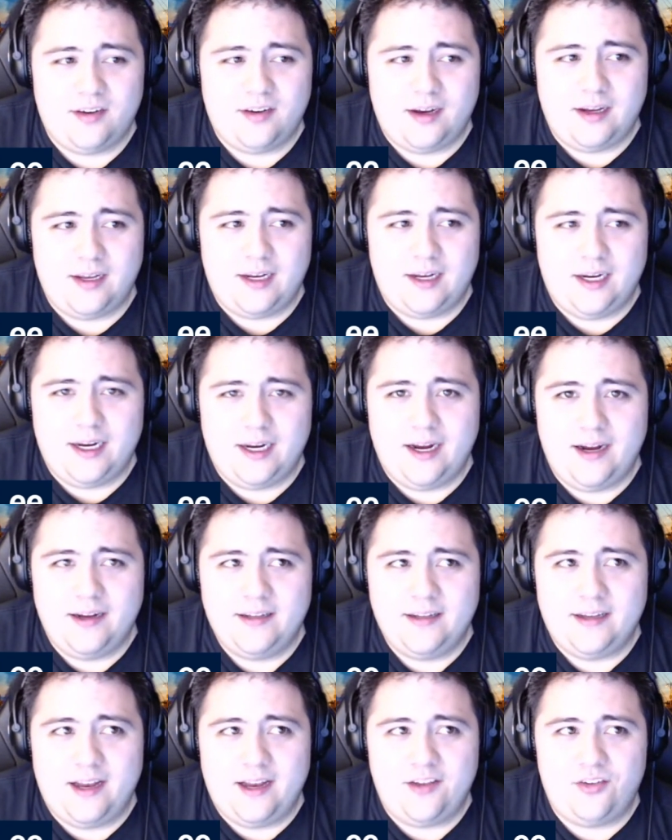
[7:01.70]

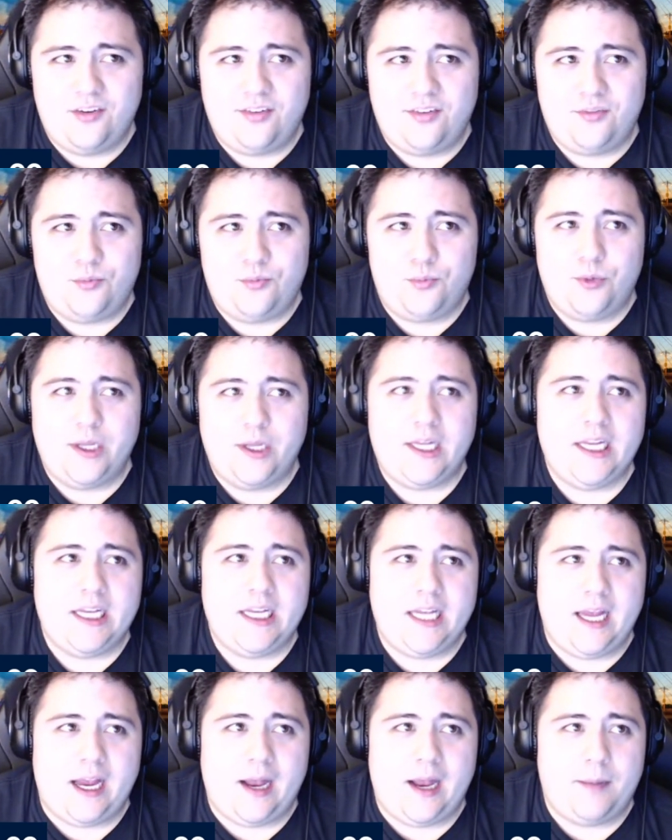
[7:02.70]
it just really
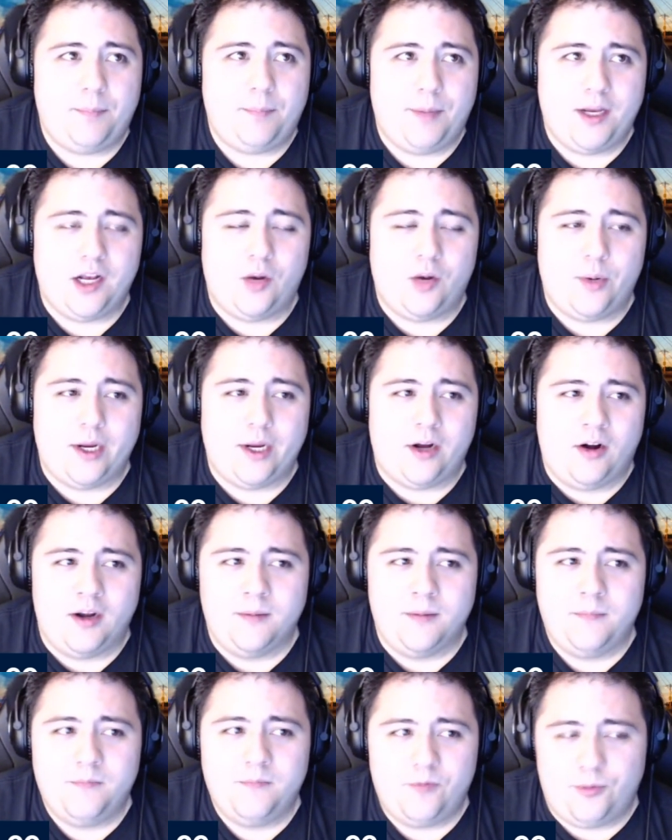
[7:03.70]
can't be going
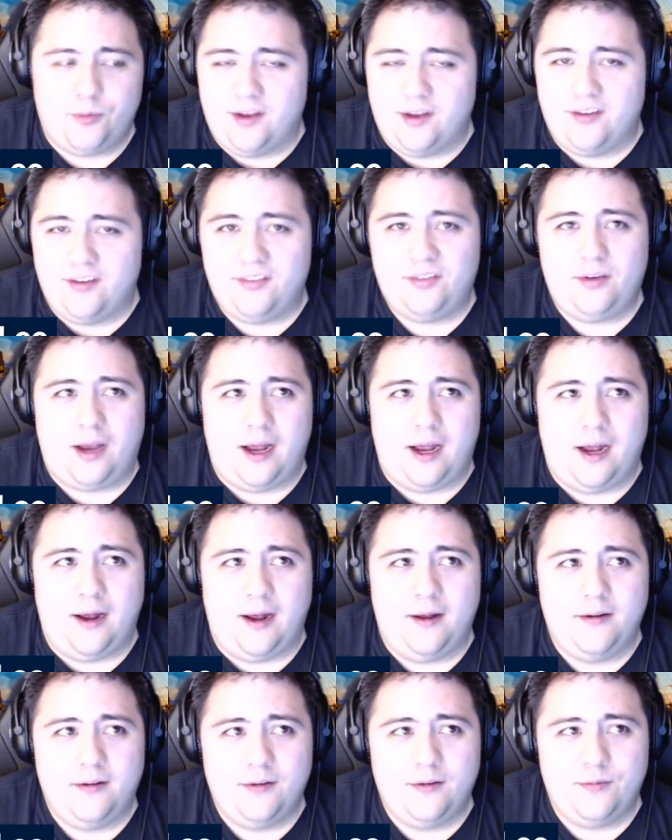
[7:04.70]
on for
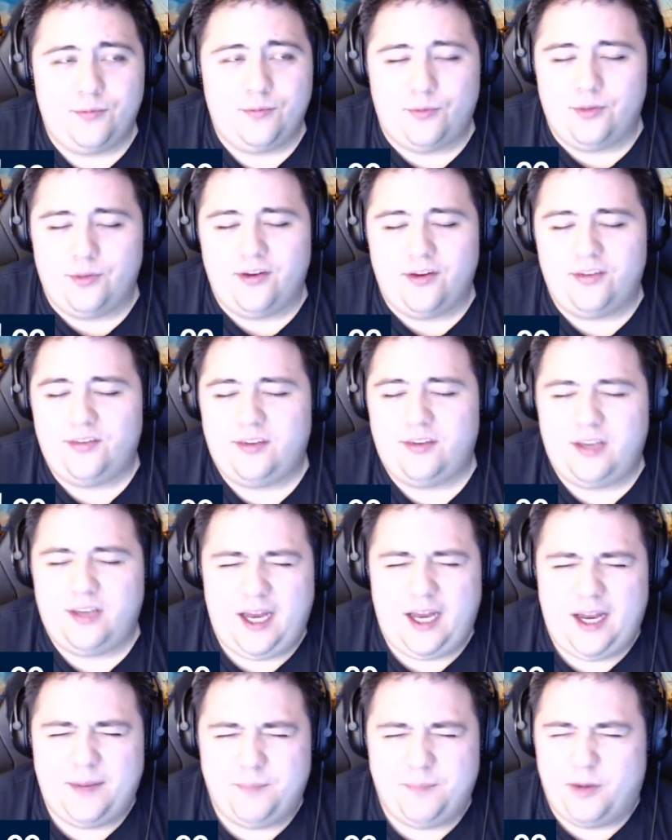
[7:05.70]
this
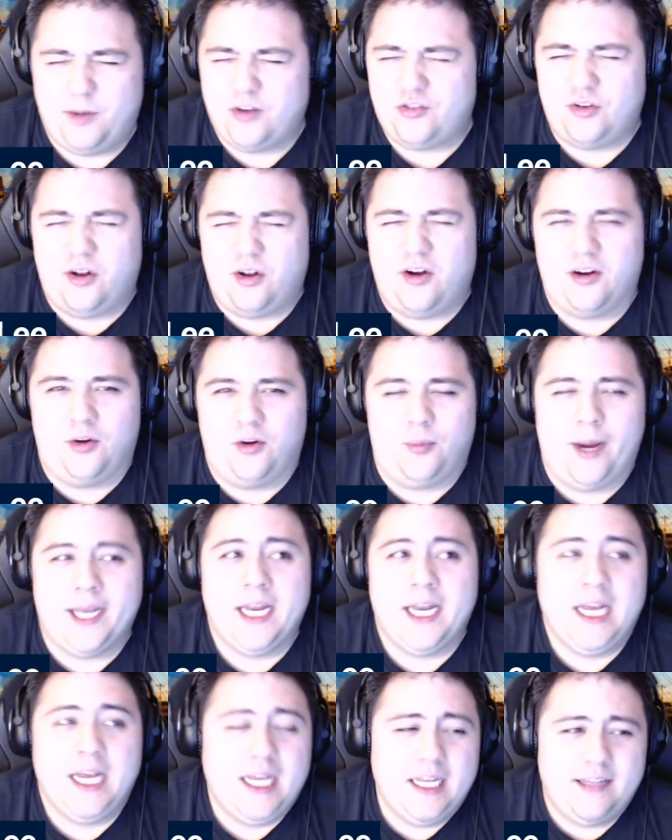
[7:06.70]
much longer,
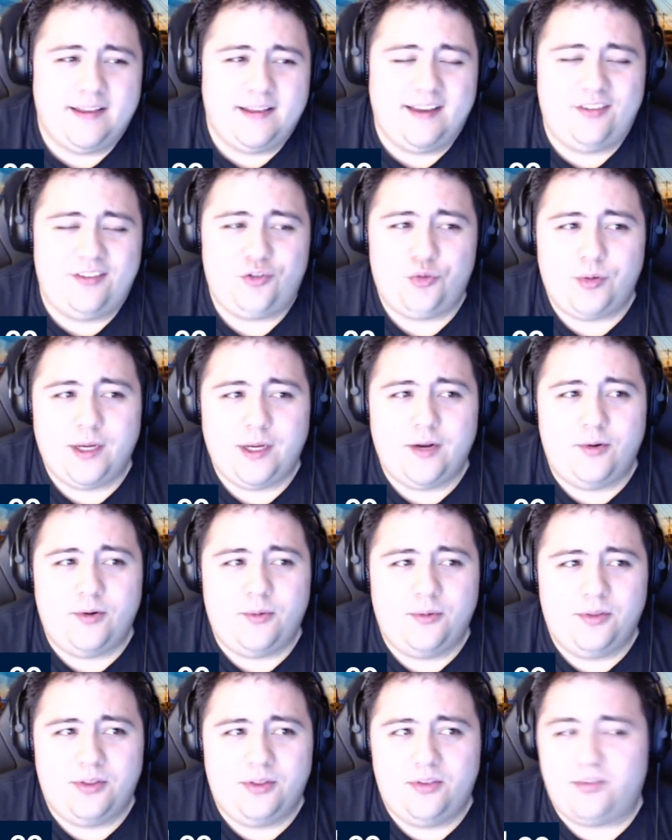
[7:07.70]
right? This
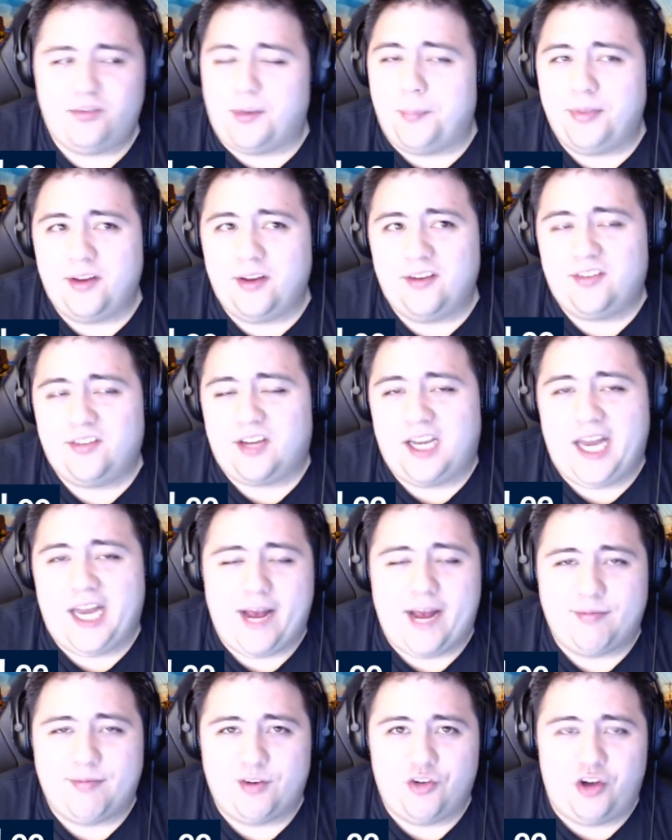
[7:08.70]
trio, something's going to
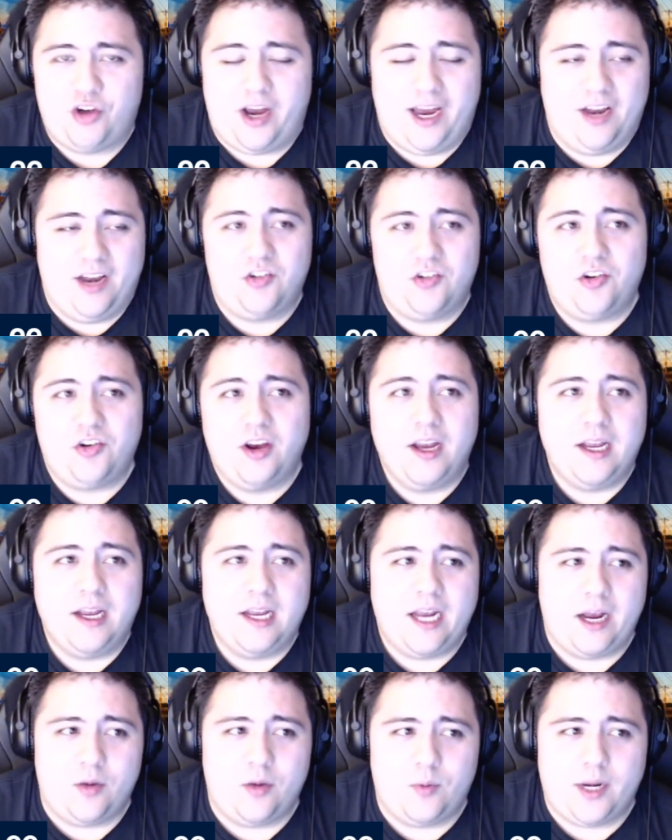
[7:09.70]
have to change.
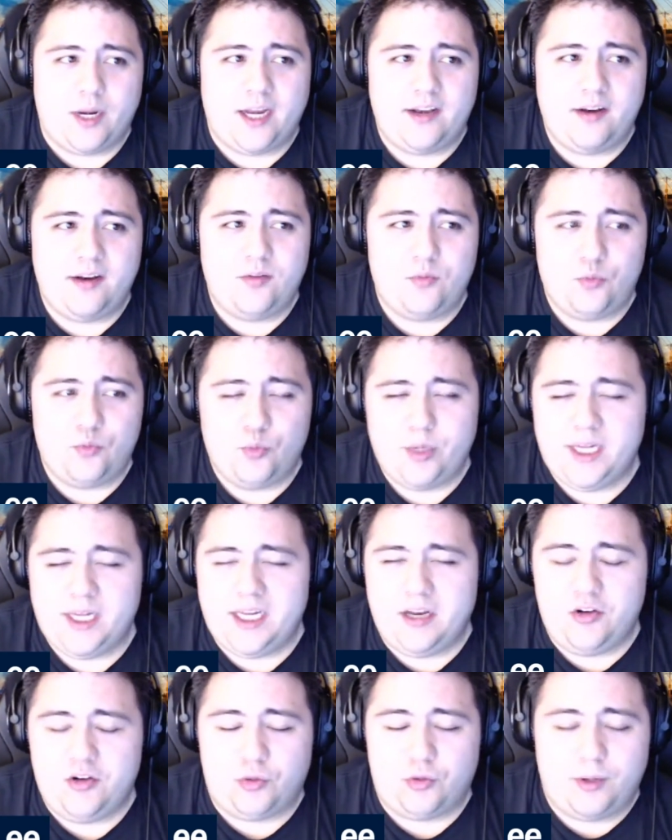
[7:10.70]
And what I didn't
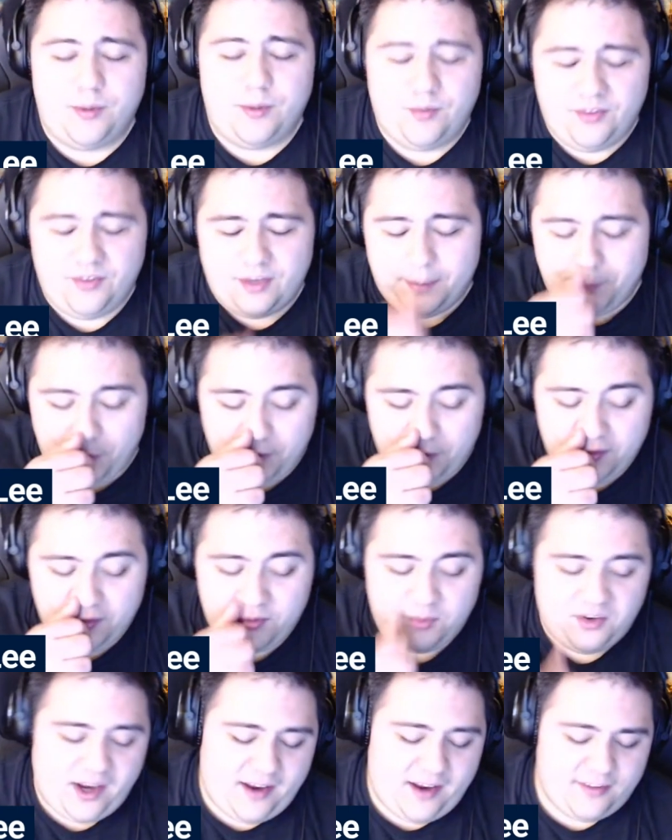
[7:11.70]
really enjoy was that
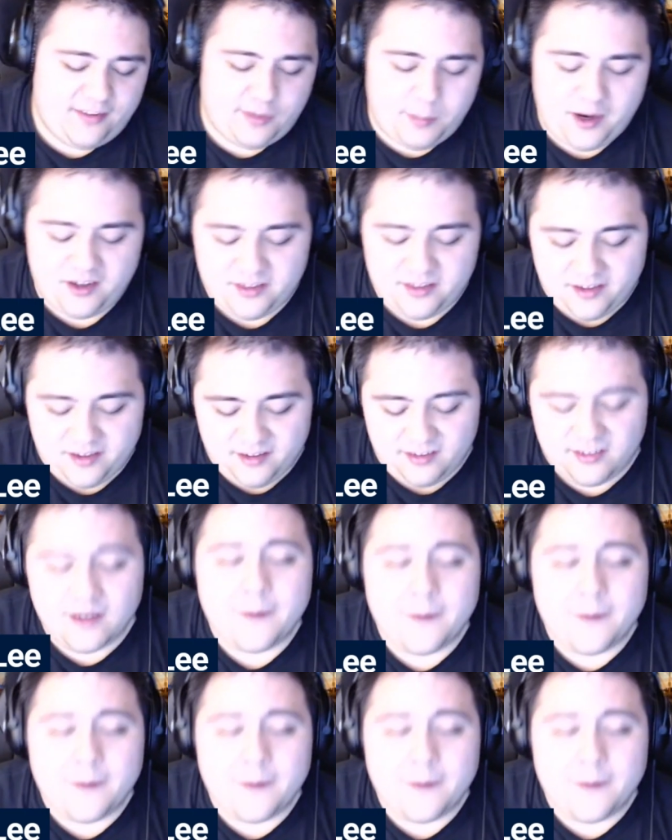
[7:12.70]
Bonus was asked about this.